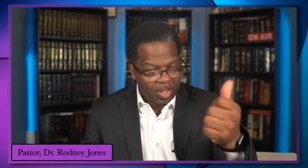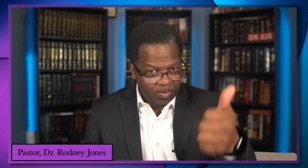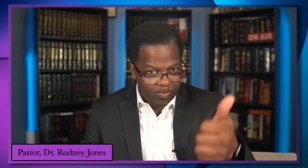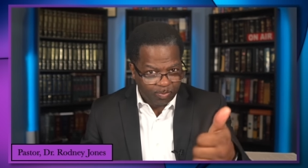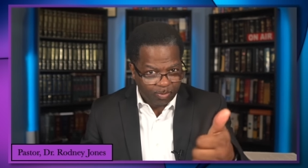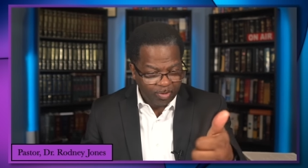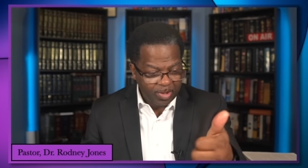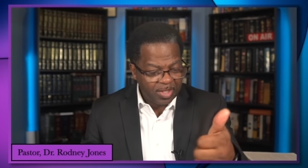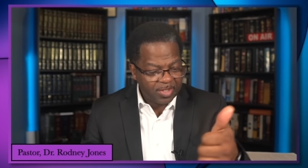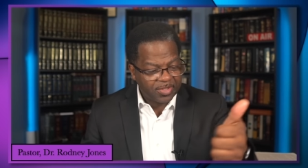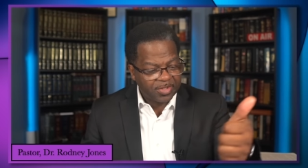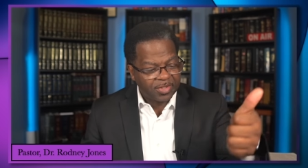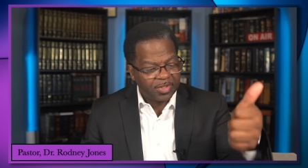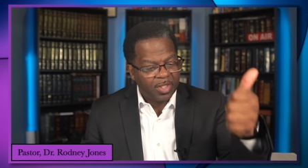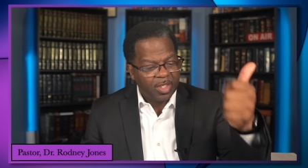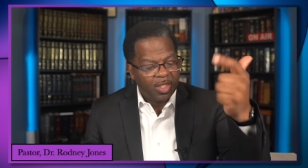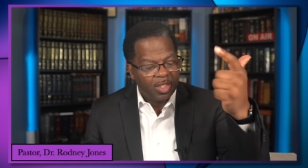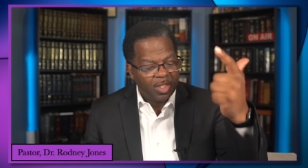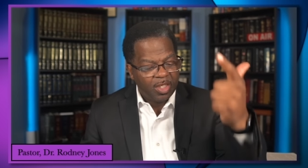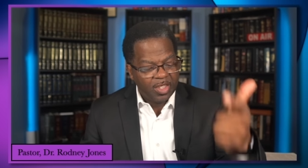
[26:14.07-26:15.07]
He
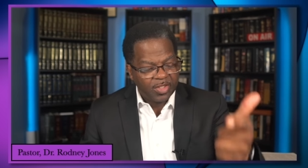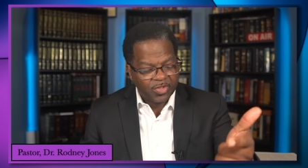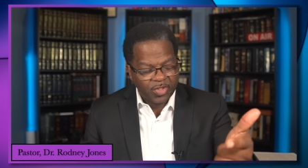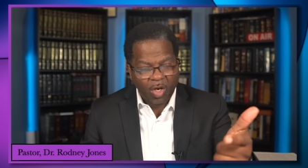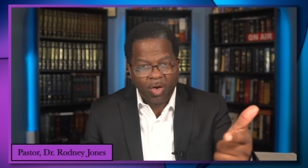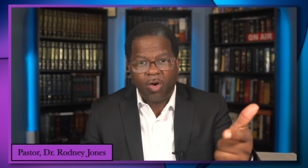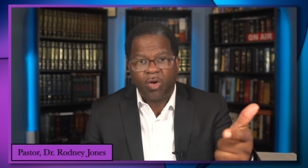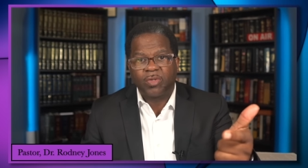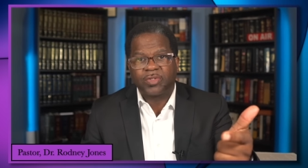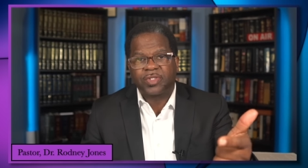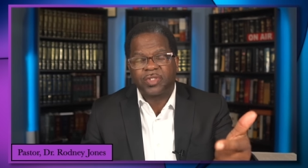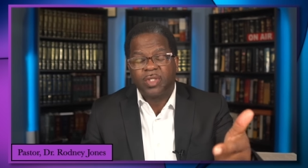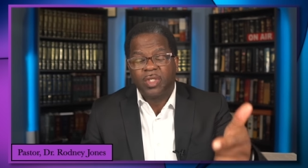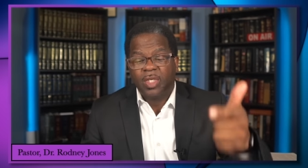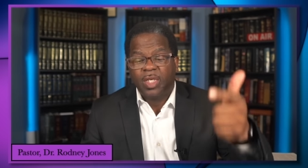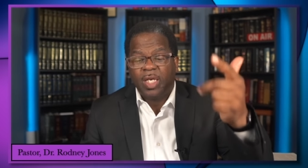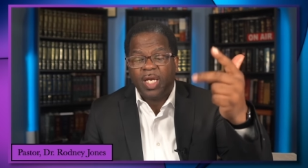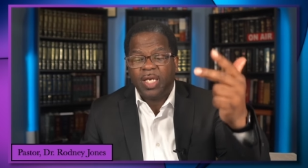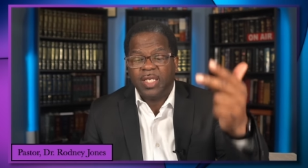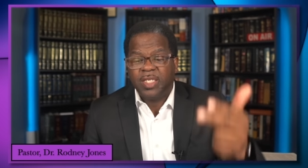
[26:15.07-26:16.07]
preached, he taught,
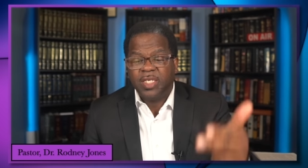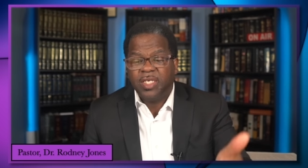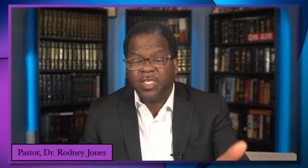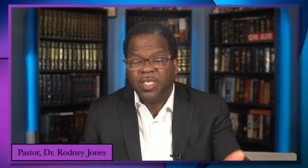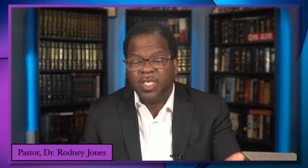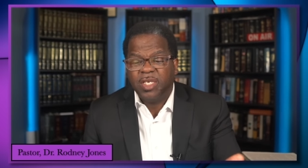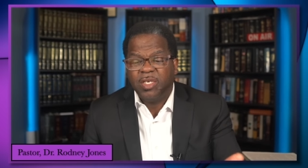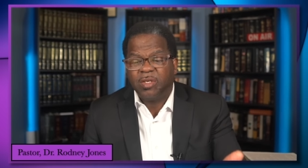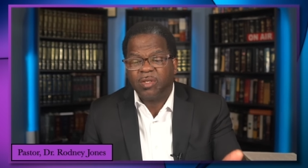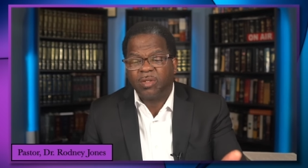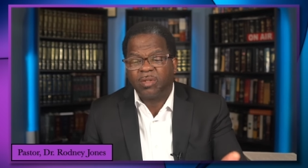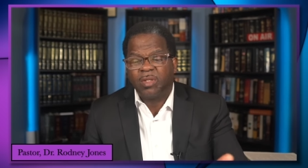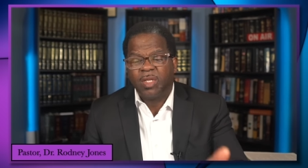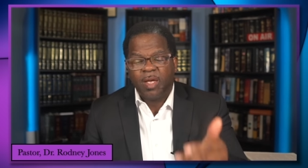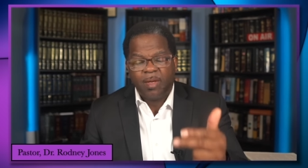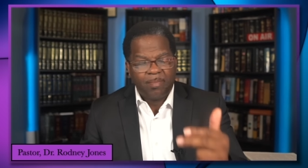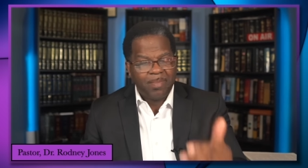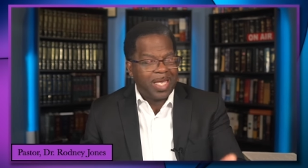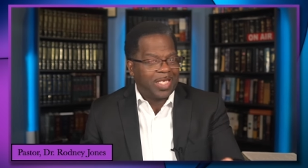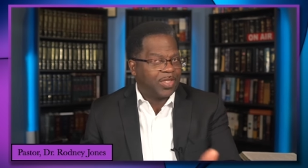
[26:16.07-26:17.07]
and he
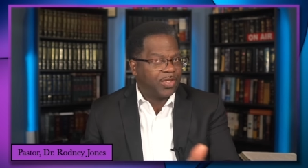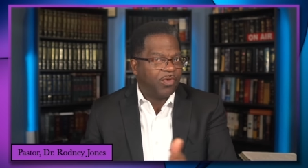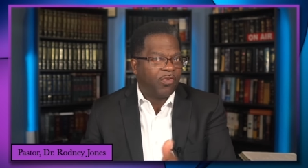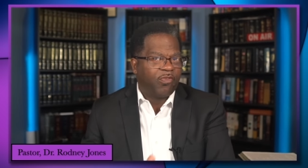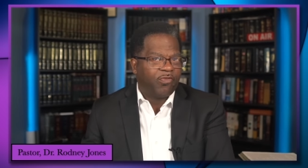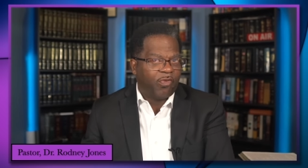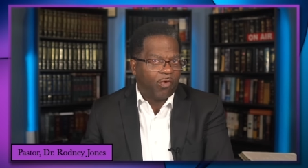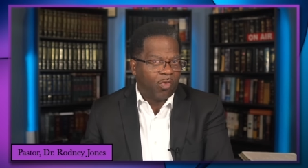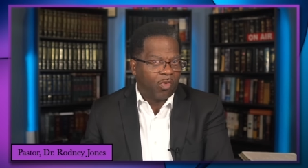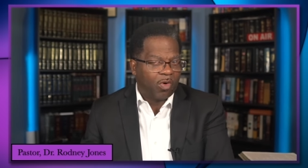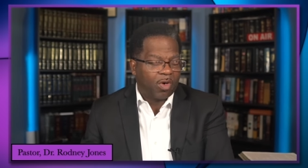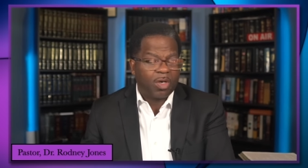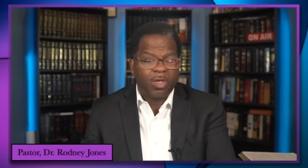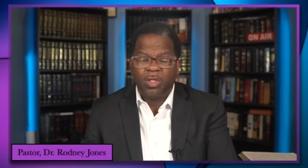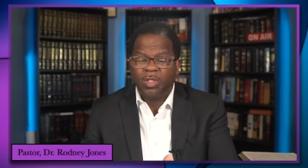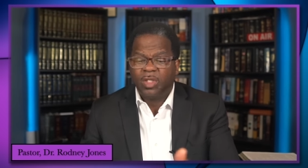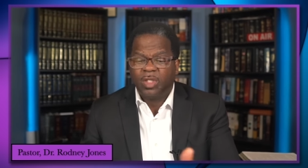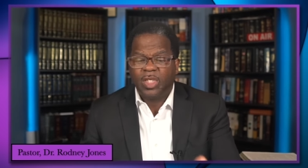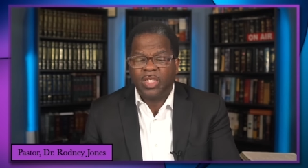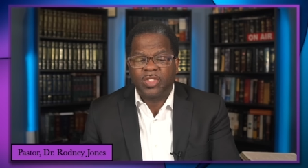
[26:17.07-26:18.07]
healed. Matthew
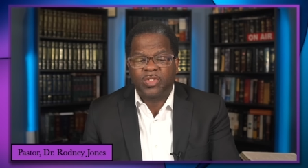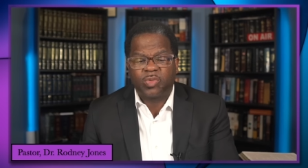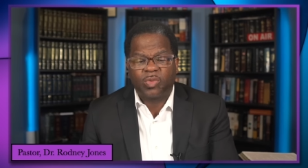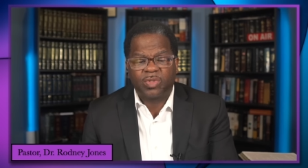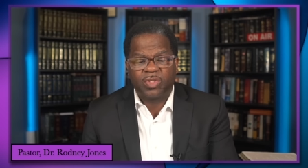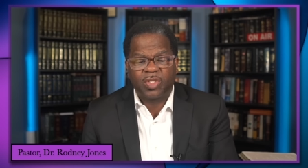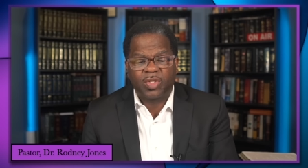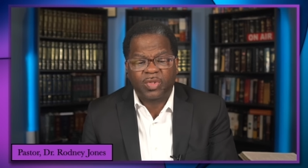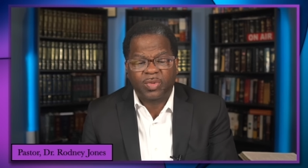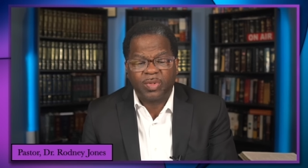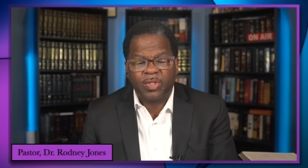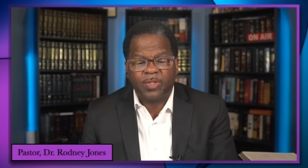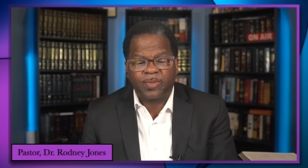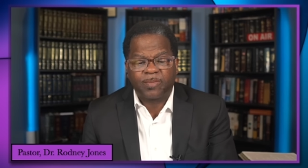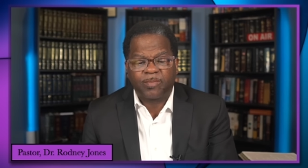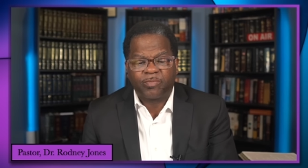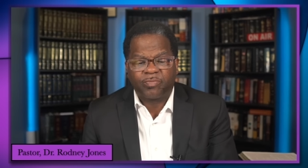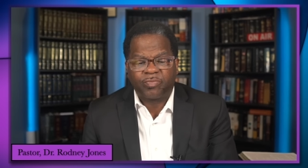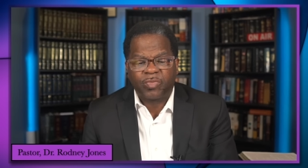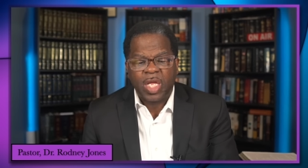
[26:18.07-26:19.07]

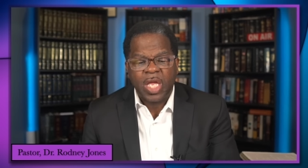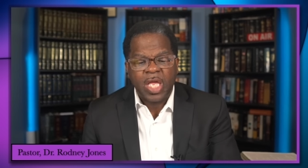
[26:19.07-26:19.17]
4:23.